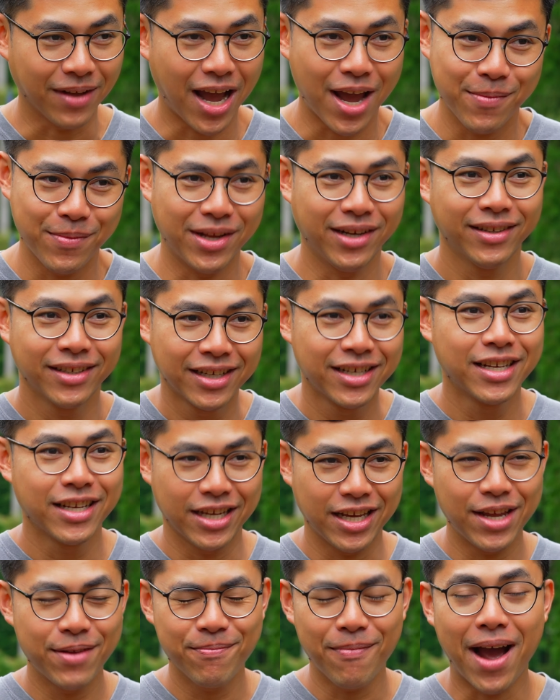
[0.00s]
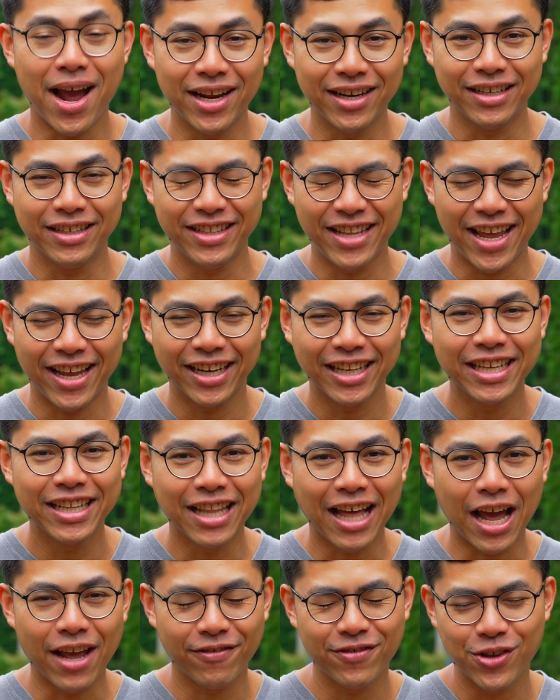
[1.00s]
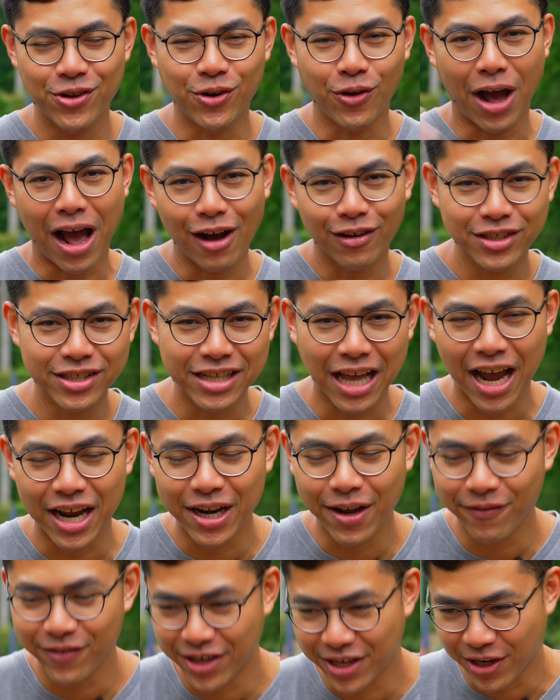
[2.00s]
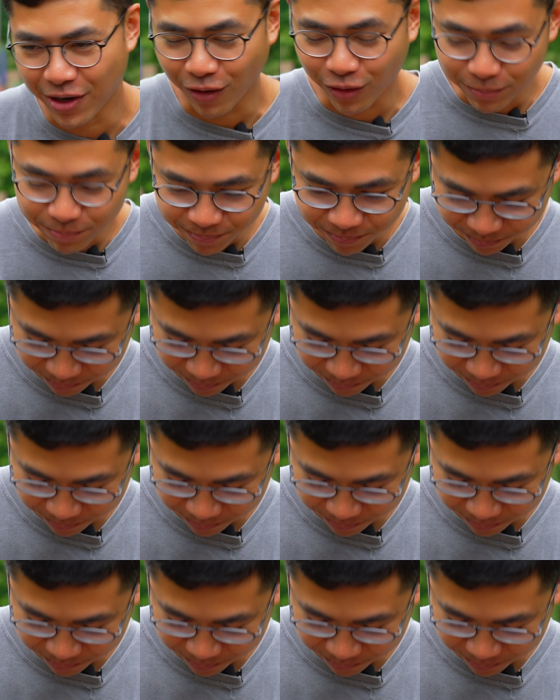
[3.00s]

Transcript: I mean, in my daily life, you know, outside the video.